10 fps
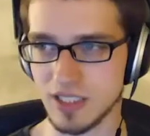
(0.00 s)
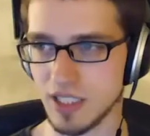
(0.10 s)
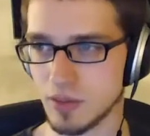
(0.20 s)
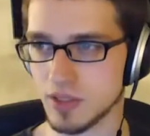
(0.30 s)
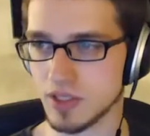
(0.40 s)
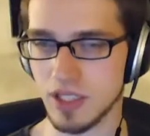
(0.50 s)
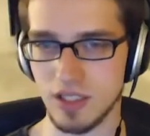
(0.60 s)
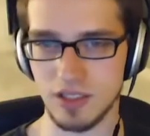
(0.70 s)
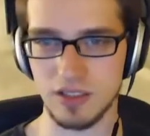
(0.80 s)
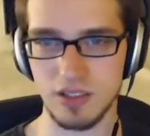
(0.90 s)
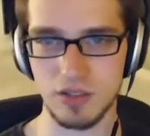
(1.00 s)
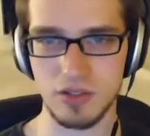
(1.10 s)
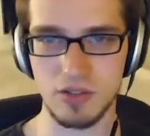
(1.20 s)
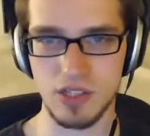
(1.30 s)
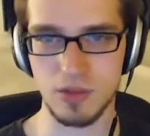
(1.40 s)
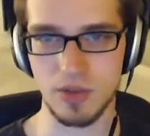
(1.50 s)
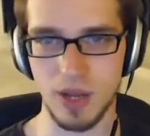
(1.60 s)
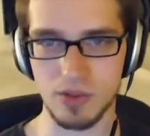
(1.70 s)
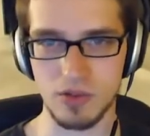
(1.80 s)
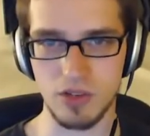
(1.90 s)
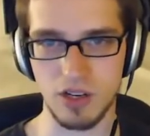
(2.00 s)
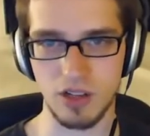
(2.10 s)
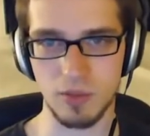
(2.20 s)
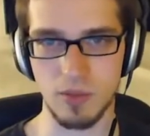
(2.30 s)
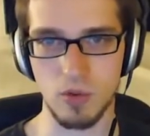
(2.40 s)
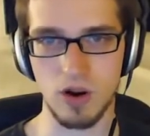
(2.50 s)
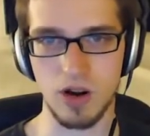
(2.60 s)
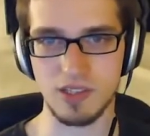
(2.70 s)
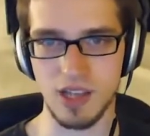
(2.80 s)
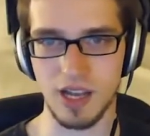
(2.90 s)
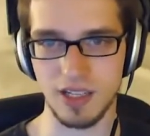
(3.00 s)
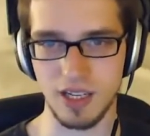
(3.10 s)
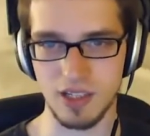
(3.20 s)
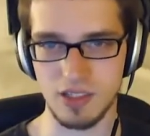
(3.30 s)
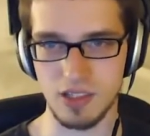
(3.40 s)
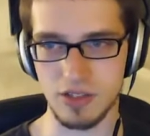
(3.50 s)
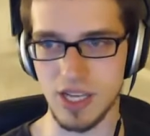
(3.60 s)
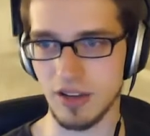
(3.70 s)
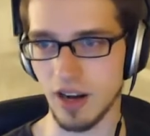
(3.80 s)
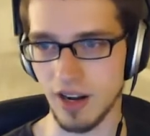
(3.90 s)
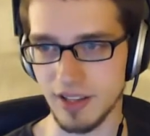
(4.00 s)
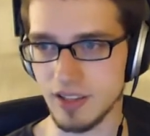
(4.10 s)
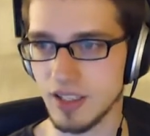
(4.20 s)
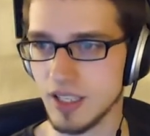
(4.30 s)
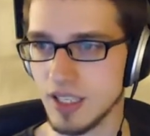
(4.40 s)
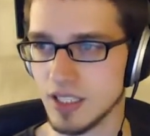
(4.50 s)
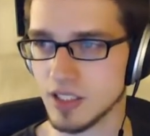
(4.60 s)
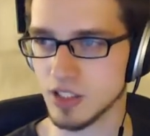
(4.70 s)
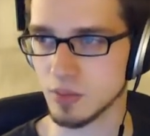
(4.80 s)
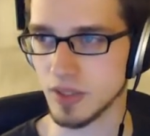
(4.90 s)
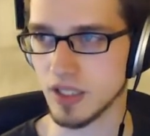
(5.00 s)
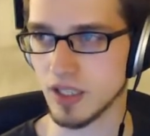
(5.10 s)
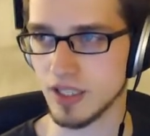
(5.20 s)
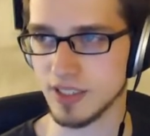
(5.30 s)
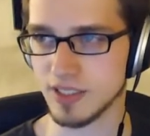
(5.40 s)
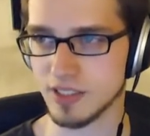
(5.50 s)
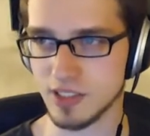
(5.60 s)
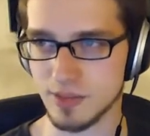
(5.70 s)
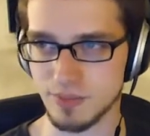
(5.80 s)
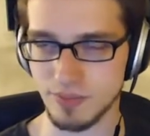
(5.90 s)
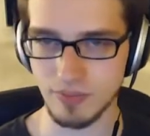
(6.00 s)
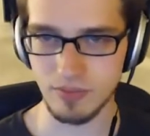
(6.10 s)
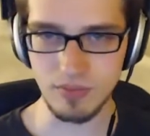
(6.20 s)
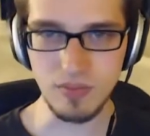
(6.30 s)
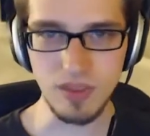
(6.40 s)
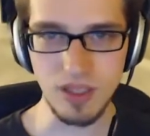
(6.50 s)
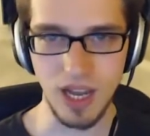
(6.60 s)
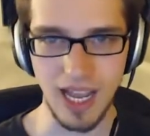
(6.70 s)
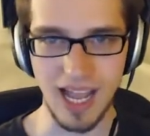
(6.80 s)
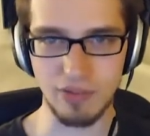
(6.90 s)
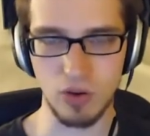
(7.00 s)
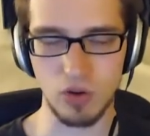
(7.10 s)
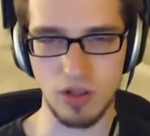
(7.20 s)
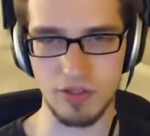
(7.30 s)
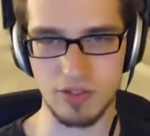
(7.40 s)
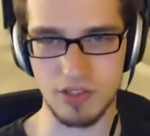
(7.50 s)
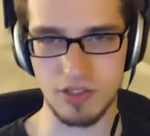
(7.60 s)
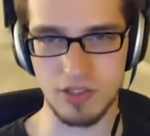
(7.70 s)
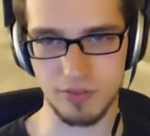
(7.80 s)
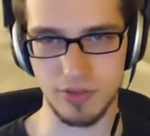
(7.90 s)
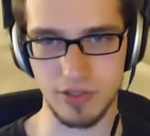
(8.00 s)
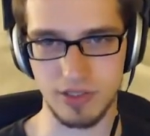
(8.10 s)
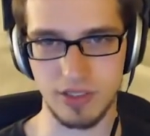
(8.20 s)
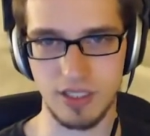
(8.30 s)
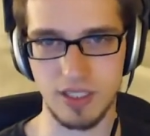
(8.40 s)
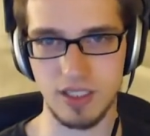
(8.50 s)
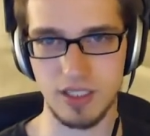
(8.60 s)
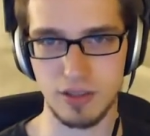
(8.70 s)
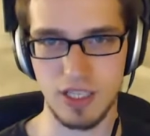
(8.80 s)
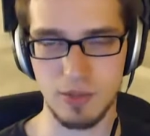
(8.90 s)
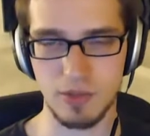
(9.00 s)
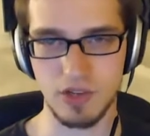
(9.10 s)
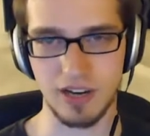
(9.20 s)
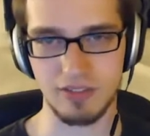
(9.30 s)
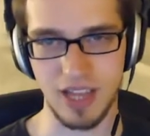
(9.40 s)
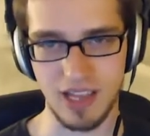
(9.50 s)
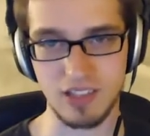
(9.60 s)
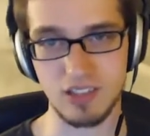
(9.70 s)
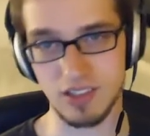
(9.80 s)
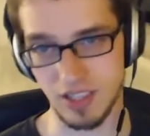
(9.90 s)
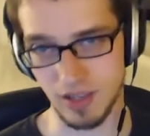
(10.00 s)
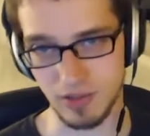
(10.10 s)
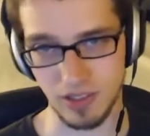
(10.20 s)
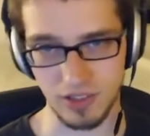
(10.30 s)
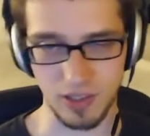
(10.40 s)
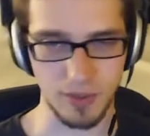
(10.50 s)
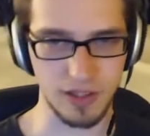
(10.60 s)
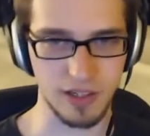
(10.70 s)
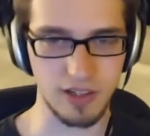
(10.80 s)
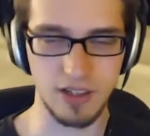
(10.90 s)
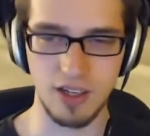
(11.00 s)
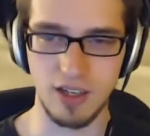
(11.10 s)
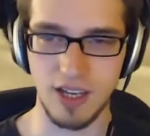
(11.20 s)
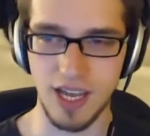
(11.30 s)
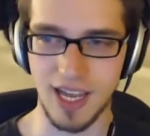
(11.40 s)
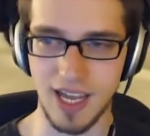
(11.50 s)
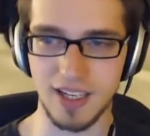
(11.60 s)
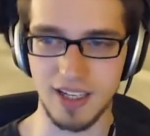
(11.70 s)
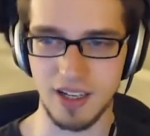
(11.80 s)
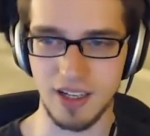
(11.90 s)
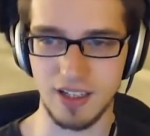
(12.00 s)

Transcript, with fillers: actually. I wish you'd used it when I was using it a little bit more. I kind of slowed down on it just because I have a whole other system for keeping track of tasks, again, which I'll talk about later. And